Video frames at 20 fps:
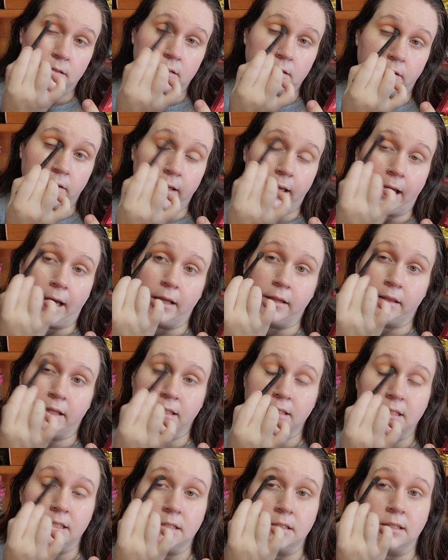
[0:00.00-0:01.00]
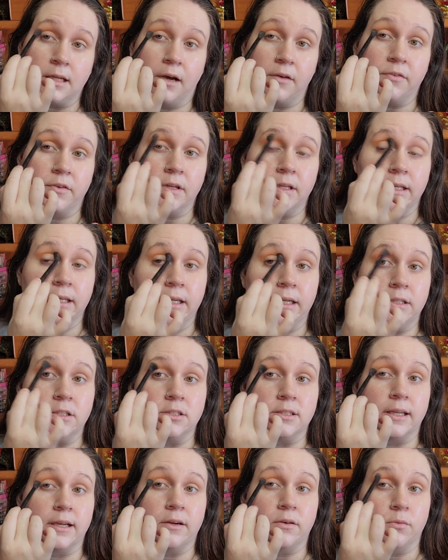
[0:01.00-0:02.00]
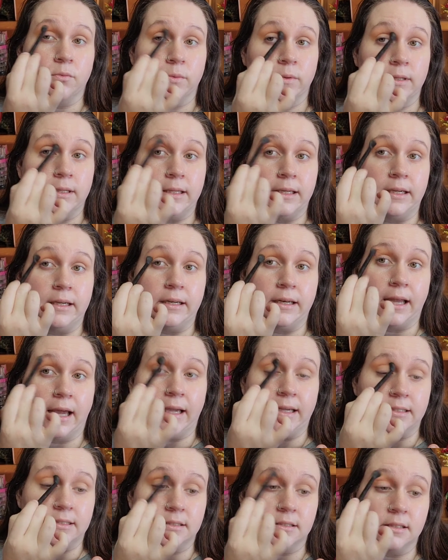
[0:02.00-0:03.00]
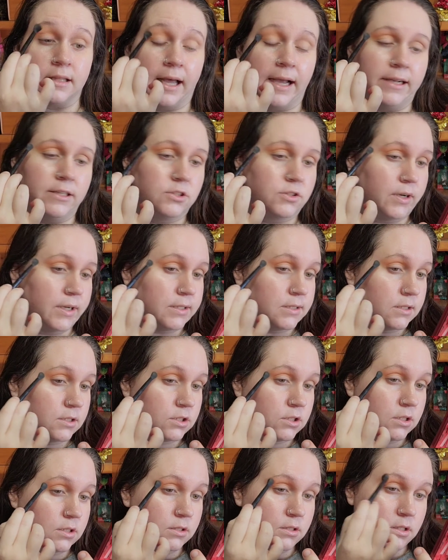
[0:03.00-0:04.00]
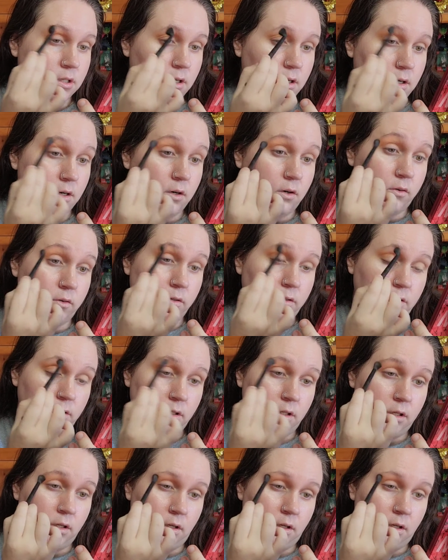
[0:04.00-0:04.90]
So yeah, this is definitely just like a really nice light transition tone.